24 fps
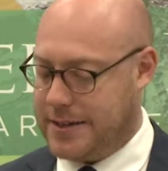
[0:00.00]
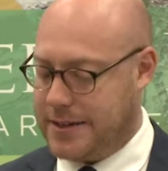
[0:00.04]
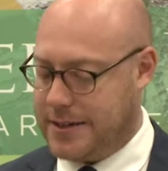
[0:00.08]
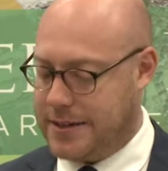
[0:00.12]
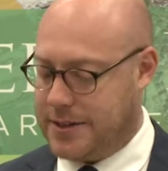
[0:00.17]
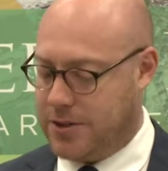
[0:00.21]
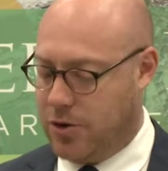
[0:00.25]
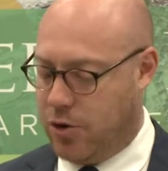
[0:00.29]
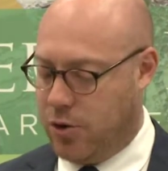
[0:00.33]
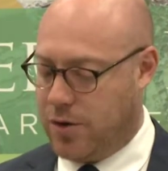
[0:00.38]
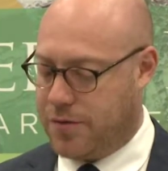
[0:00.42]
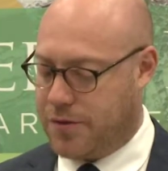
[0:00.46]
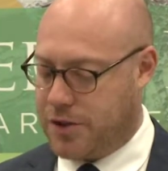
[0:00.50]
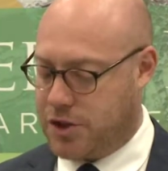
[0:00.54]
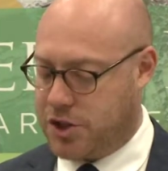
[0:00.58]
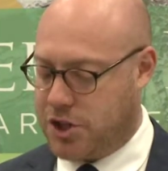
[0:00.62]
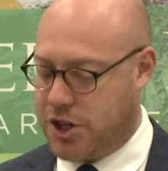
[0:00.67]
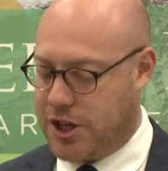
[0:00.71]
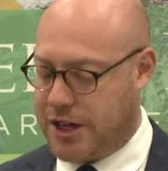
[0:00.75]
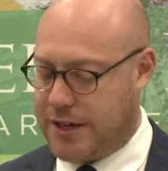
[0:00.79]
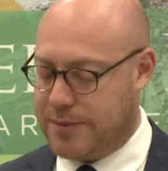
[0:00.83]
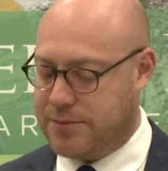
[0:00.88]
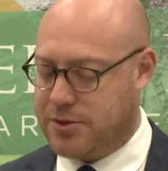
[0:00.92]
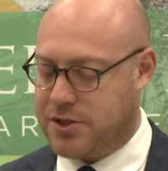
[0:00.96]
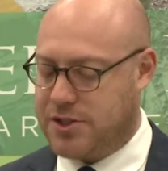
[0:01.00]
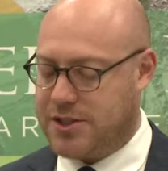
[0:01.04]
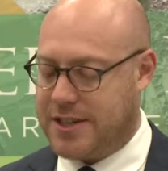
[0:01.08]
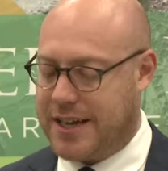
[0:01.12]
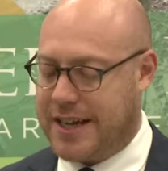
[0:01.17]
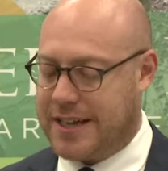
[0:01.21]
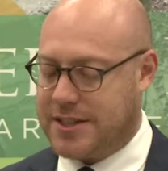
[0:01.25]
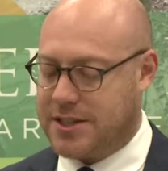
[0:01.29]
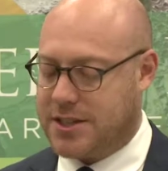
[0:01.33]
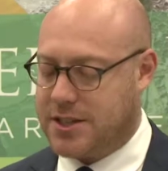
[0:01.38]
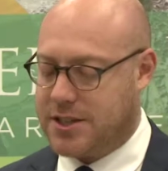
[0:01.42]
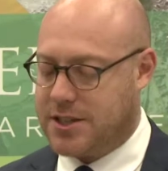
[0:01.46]
In all of the
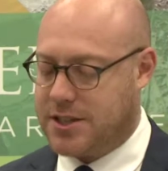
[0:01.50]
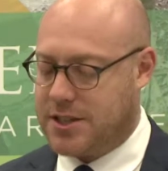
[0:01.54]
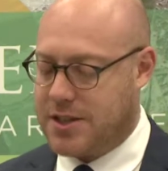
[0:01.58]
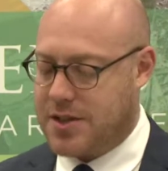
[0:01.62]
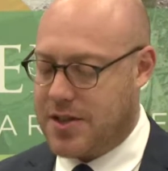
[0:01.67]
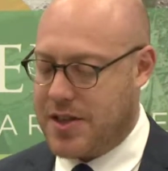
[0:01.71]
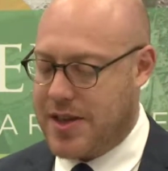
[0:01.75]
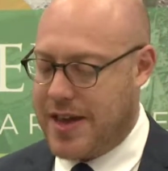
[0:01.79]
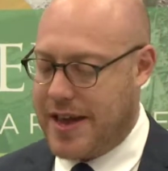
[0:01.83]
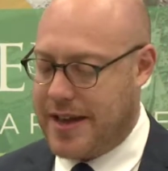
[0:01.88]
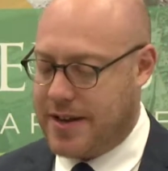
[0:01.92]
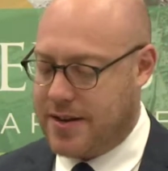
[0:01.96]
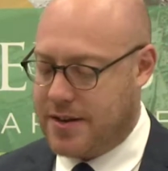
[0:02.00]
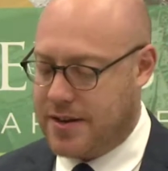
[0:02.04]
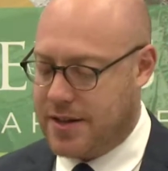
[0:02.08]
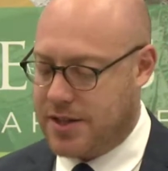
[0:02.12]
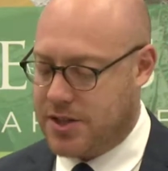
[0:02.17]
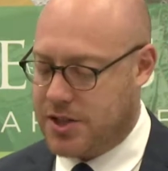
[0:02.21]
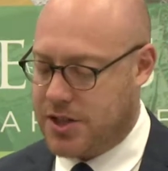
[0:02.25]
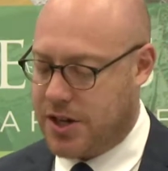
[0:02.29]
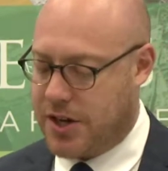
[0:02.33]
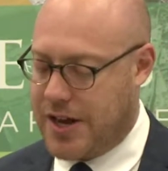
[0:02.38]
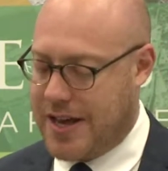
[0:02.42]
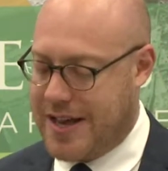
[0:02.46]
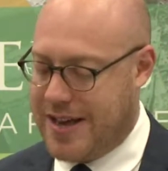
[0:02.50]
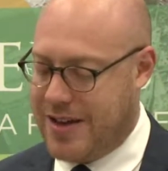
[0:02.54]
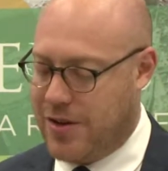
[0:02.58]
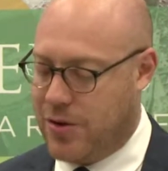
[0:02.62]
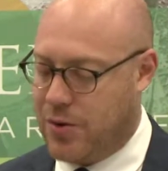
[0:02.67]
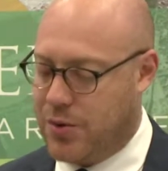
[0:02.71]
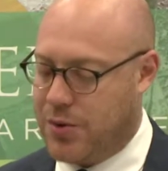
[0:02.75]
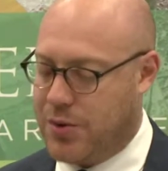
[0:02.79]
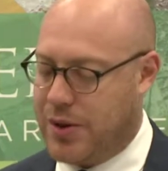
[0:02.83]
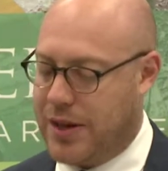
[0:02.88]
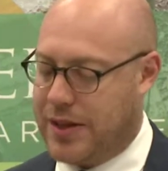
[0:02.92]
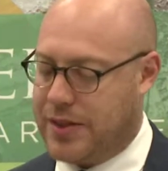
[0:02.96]
circumstances, at the end, His Honour
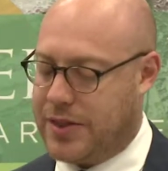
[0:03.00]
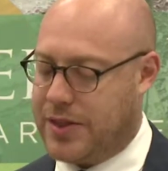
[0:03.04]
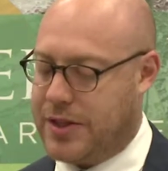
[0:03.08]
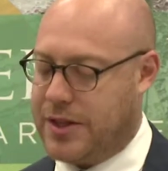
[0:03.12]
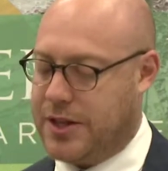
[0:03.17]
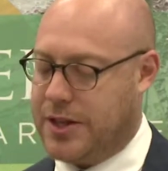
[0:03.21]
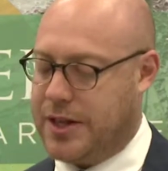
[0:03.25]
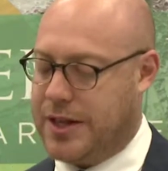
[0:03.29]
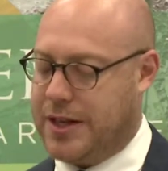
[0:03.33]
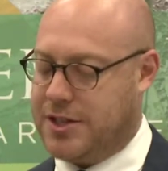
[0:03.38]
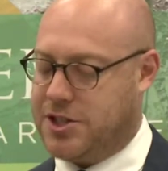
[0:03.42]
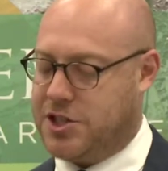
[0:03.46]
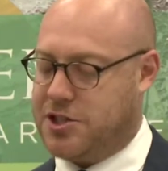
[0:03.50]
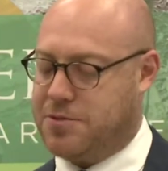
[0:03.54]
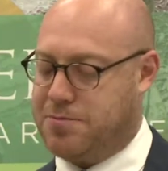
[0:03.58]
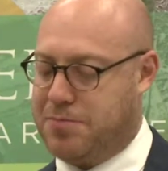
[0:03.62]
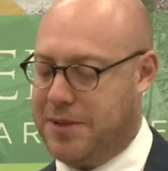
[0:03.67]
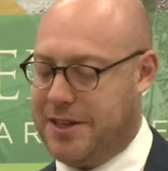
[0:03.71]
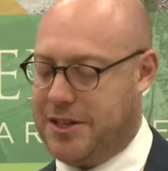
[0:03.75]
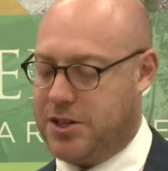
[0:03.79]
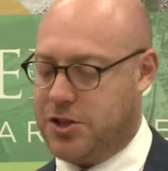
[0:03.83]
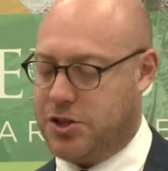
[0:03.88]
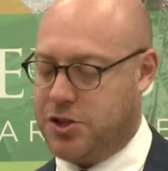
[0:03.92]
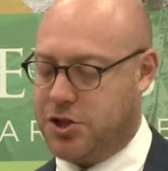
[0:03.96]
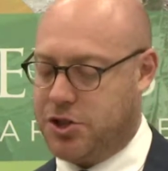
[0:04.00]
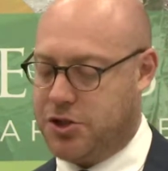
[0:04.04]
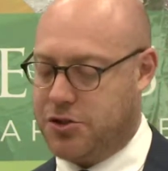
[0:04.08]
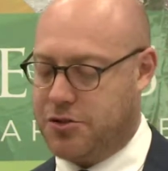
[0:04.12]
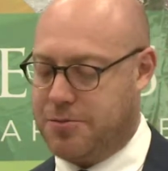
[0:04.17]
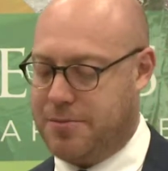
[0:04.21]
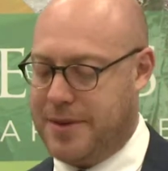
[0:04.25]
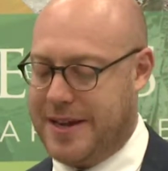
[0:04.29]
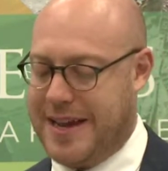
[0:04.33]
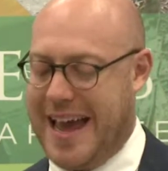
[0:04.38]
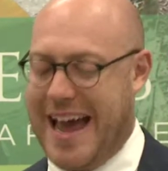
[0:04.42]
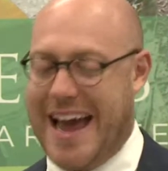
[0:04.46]
held that the split should
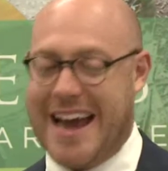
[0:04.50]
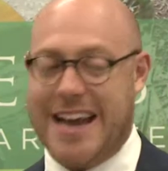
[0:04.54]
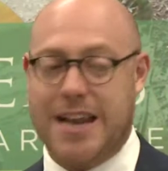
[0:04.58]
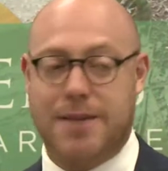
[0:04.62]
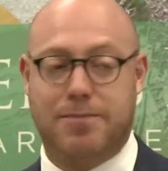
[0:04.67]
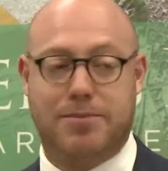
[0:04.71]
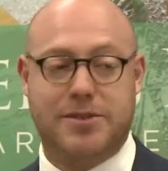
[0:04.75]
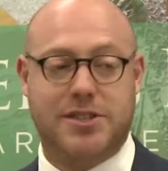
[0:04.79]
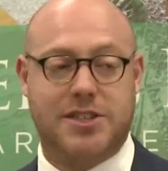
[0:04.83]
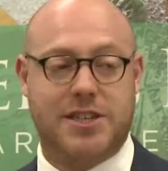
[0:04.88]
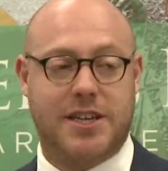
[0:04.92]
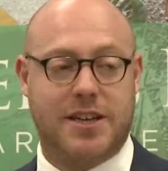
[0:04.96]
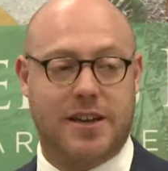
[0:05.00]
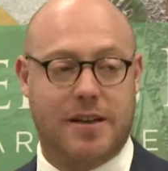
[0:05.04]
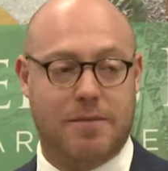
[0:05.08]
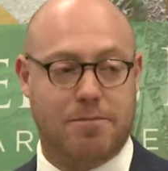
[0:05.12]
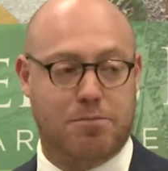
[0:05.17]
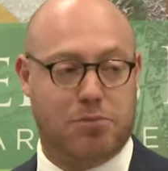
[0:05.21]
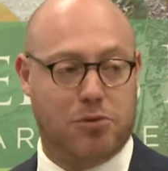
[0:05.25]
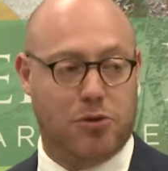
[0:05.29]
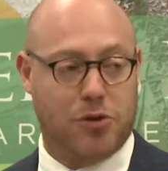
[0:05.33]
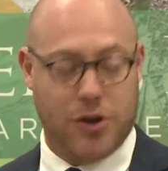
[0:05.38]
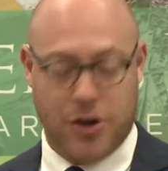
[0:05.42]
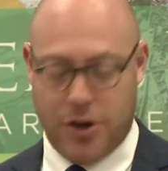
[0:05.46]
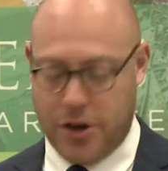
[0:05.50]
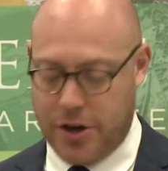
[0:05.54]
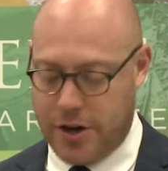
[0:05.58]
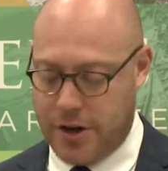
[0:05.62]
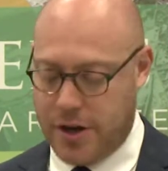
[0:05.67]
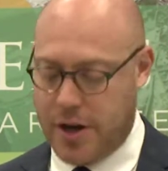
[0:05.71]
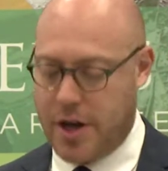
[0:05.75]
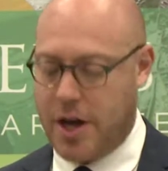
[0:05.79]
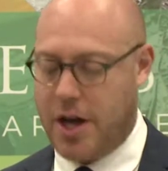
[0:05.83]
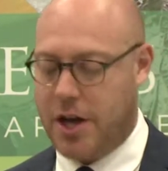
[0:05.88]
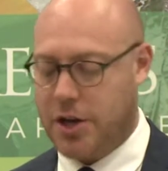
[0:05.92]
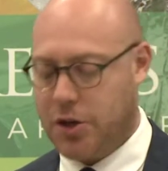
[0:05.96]
be 80% employer,
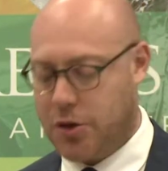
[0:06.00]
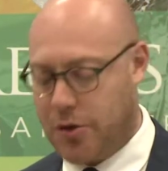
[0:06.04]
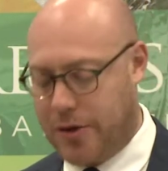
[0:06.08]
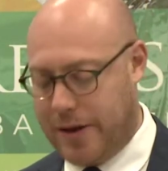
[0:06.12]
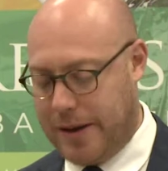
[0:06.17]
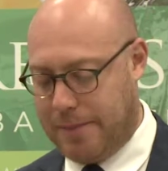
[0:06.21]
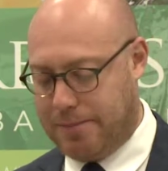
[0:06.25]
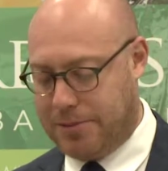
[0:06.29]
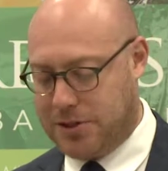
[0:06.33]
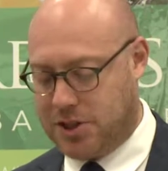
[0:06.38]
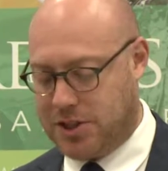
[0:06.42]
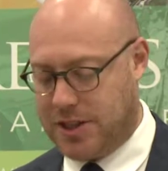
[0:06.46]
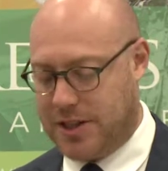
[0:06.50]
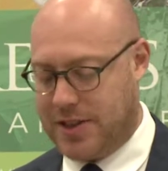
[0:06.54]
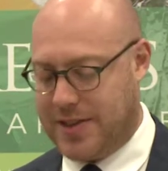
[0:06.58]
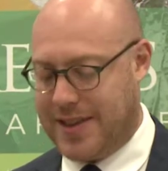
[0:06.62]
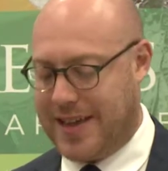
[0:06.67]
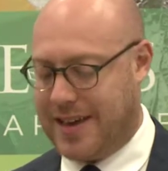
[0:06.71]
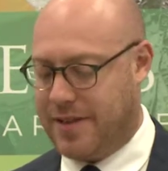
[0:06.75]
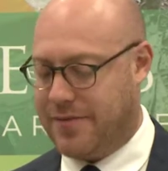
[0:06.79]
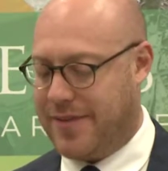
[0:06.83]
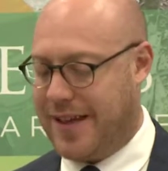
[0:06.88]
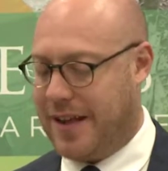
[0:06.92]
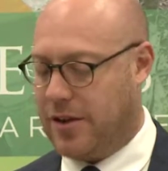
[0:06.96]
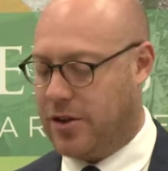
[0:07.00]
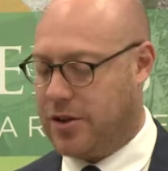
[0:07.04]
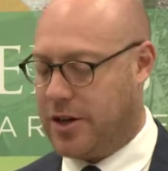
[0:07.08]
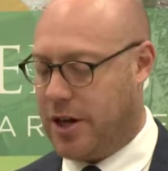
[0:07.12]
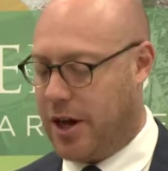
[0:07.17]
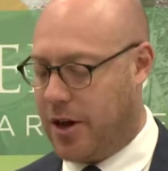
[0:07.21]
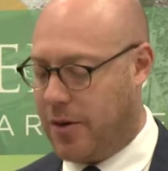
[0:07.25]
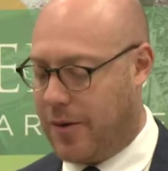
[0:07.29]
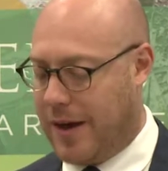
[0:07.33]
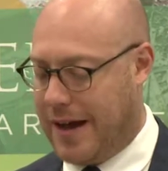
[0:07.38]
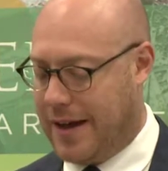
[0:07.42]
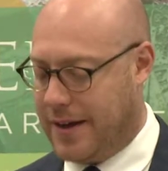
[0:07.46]
20% that of
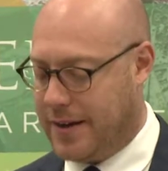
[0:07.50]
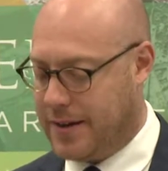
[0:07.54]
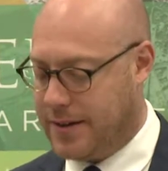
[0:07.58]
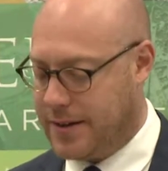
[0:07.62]
Alcoa.